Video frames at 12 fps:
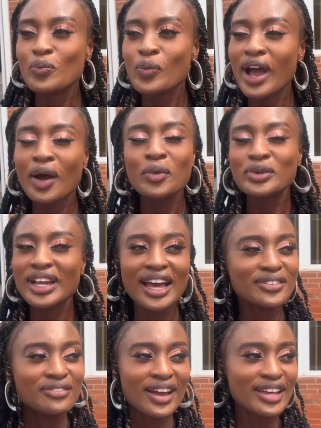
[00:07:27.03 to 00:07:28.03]
I would
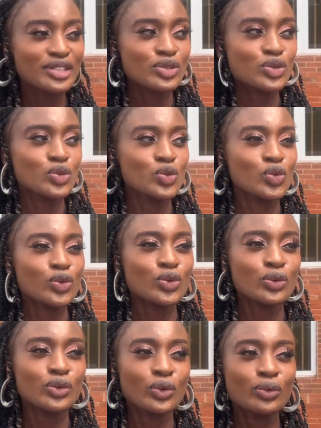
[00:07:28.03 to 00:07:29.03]
advise you,
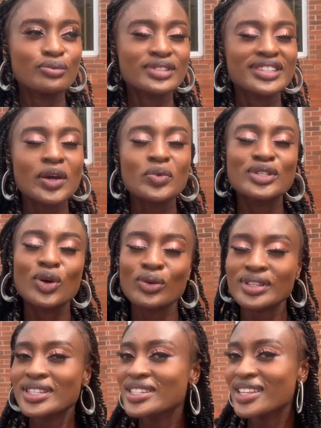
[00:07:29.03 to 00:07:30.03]
stay with
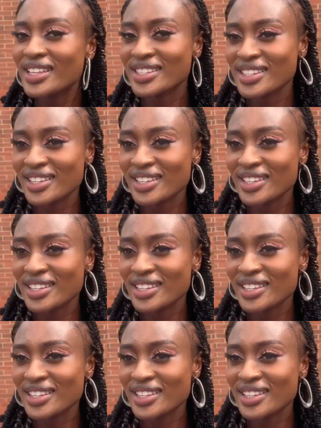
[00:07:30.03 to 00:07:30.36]
consistency.